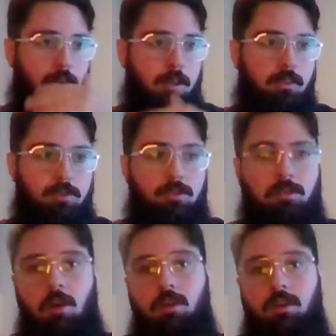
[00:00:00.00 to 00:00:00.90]
and they're just
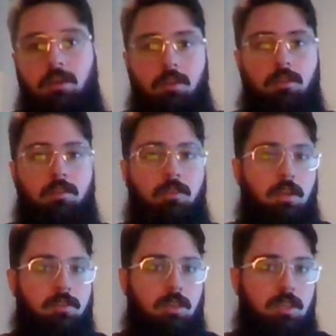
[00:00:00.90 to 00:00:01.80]
talking,
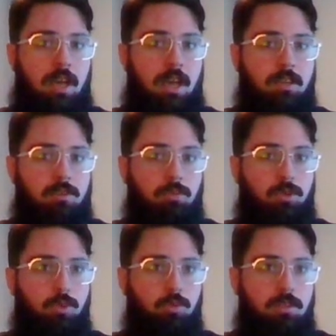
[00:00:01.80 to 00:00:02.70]
things like that.
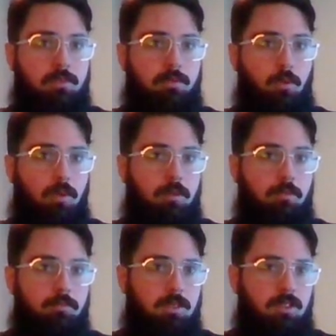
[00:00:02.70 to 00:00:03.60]
Social is
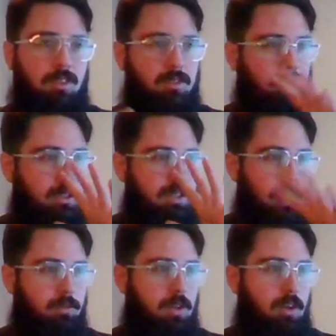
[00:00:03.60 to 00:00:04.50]
for essentially
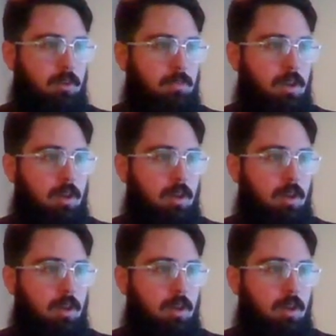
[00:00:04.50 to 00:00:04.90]
downtime.